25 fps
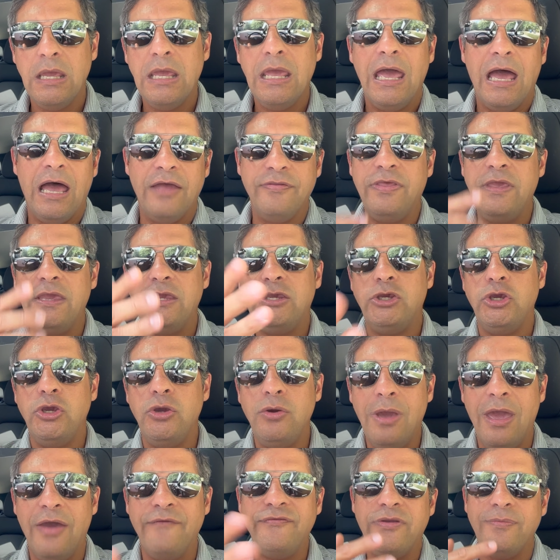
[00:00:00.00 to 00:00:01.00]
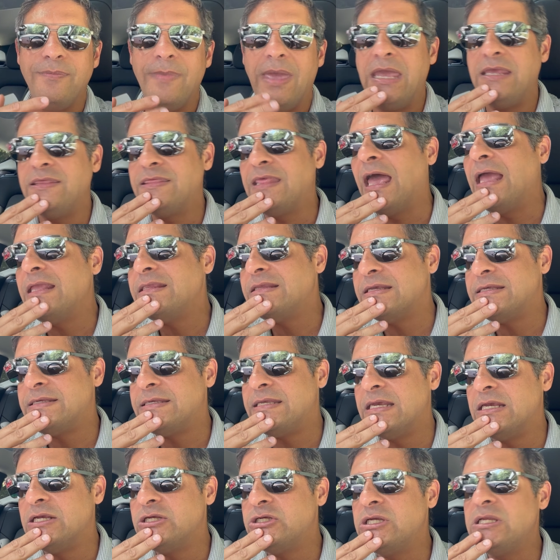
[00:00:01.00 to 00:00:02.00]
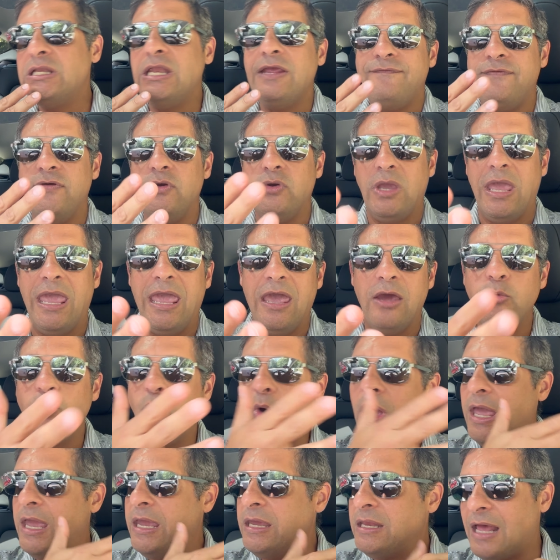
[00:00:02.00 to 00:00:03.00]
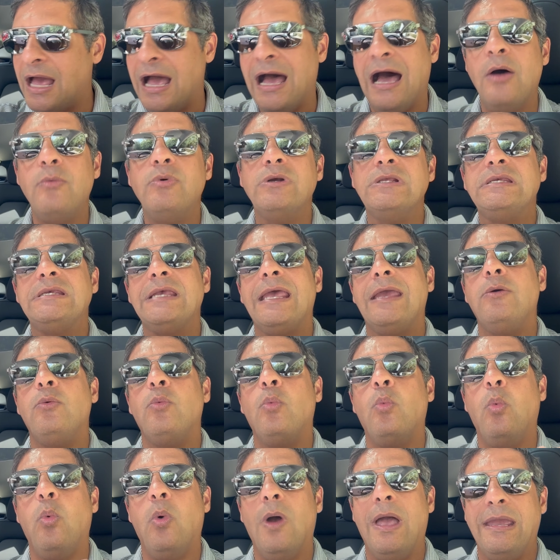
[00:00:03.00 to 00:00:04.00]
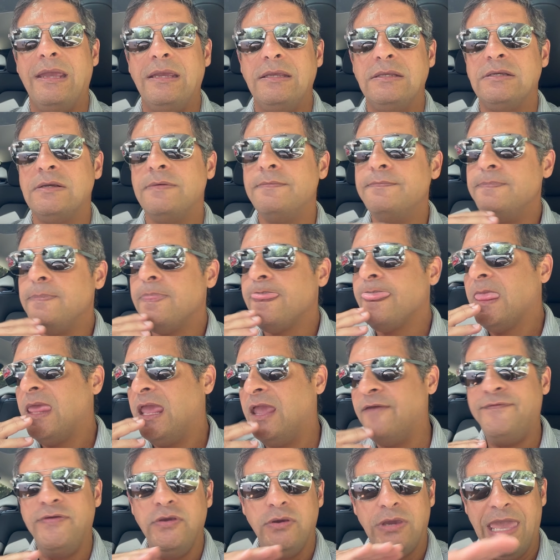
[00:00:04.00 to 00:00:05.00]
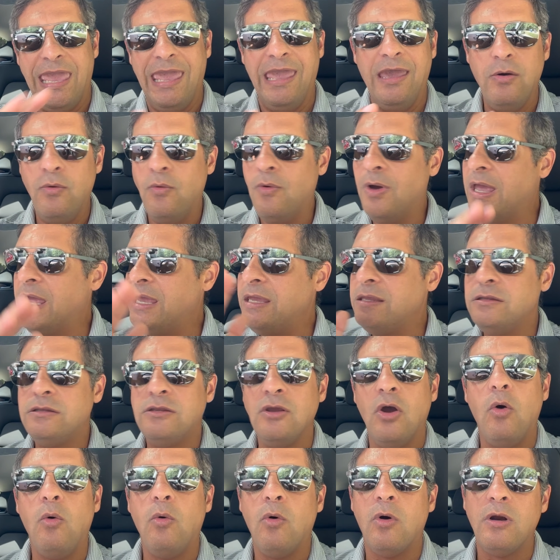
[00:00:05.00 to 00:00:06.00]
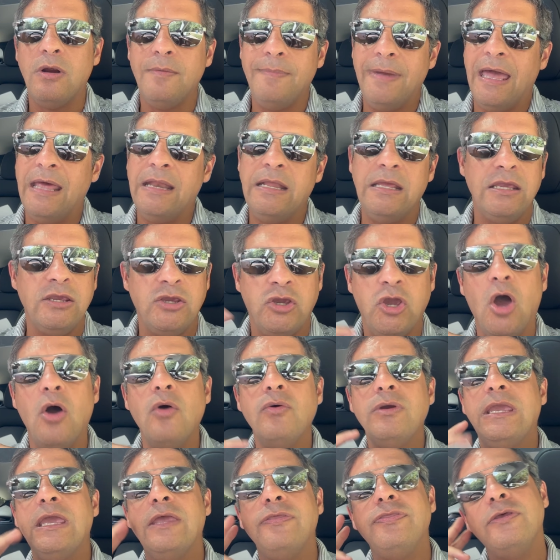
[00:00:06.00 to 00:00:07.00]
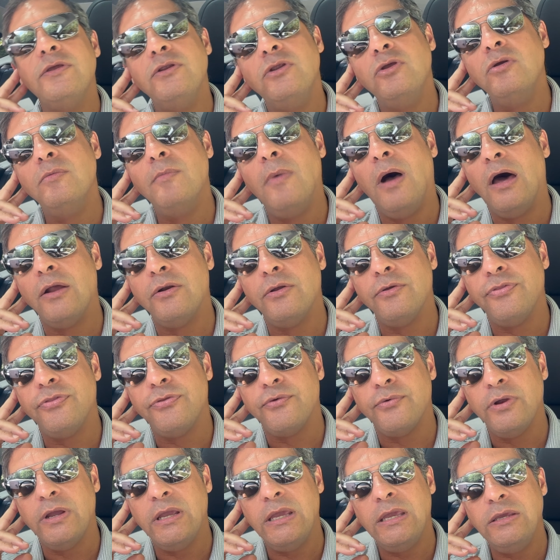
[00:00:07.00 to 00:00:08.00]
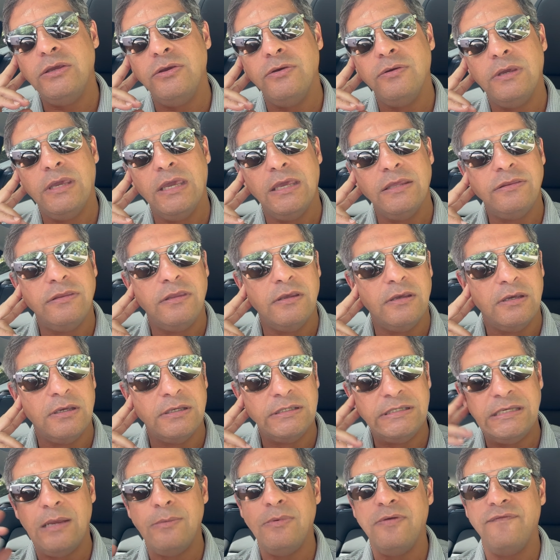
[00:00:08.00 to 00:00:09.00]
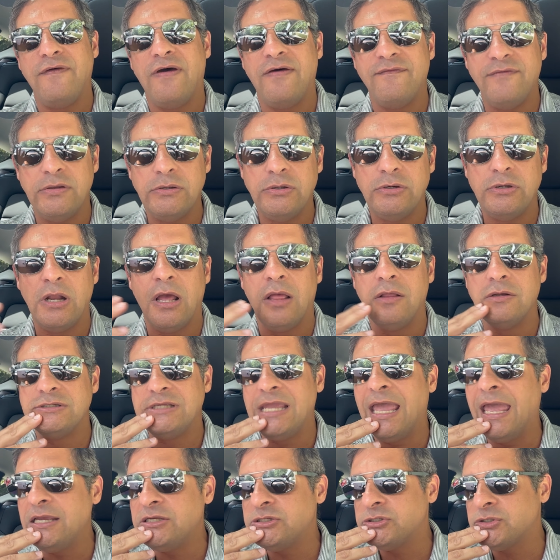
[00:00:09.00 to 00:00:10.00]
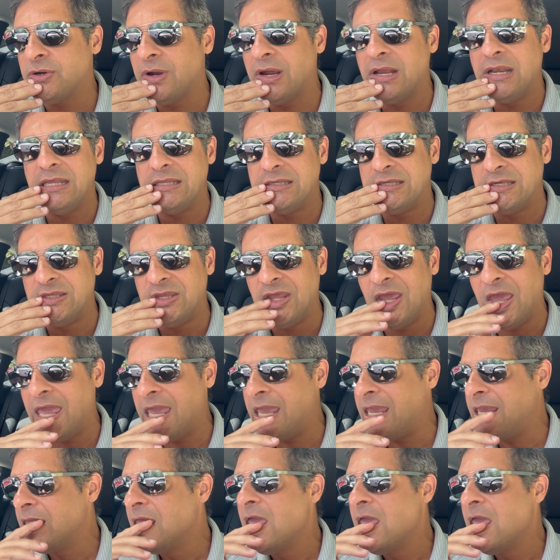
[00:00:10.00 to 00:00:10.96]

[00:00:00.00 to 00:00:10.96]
I think you have to make that decision. If you can wait, I would say wait. If you can't wait, don't worry about it. Go get the new Model 3. You get the $7,500 tax credit today.